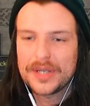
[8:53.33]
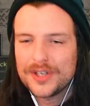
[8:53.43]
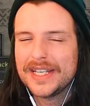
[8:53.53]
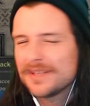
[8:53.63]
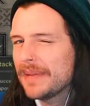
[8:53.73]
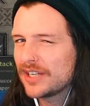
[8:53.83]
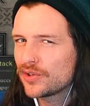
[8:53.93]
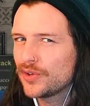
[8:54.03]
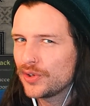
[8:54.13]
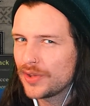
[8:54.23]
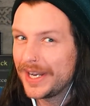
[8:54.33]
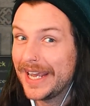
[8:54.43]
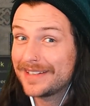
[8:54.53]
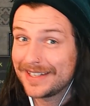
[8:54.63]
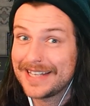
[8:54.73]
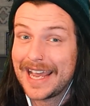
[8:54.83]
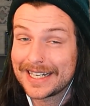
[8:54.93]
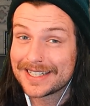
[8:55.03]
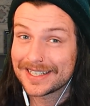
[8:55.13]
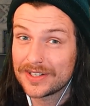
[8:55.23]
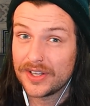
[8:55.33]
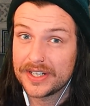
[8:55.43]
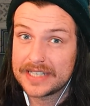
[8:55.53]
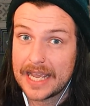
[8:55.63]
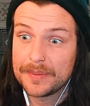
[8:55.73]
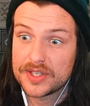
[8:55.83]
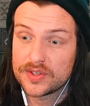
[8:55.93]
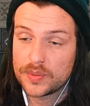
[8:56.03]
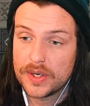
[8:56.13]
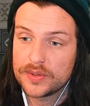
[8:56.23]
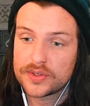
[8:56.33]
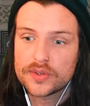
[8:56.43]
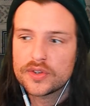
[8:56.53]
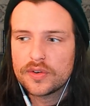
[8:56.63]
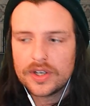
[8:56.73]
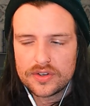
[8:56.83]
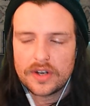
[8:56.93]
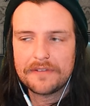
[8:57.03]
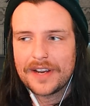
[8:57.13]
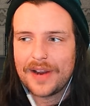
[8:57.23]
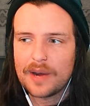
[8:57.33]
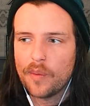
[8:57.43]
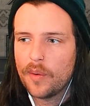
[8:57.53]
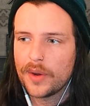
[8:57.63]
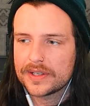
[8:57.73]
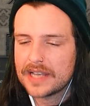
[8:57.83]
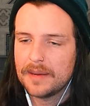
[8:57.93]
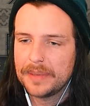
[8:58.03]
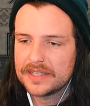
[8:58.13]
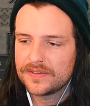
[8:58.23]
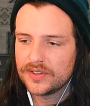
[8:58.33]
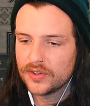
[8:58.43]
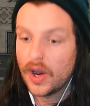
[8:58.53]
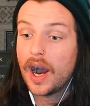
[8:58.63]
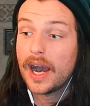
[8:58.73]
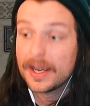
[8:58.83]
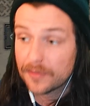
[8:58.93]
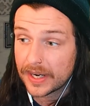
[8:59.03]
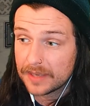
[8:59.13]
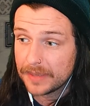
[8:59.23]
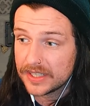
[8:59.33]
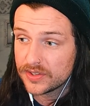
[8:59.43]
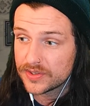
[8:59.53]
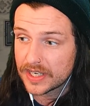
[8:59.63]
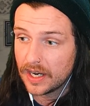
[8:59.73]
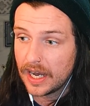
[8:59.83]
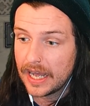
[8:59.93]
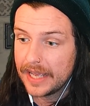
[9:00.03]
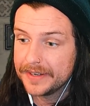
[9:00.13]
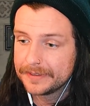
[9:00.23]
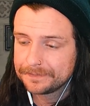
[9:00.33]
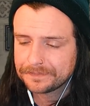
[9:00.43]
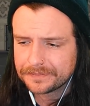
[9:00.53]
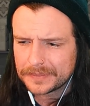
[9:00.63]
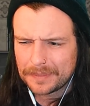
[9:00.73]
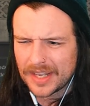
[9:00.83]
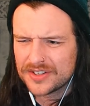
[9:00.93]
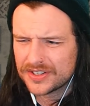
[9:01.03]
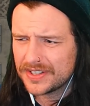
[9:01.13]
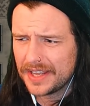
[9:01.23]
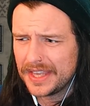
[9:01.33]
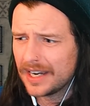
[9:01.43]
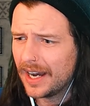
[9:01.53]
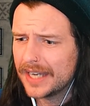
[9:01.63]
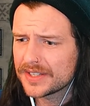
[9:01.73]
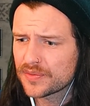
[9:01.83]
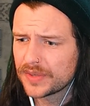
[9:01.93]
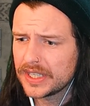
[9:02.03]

but you need to make sure that the next attack does a lot of damage as well. So you just got to figure out what works out best for you. I recommend using hide, just because I think hide is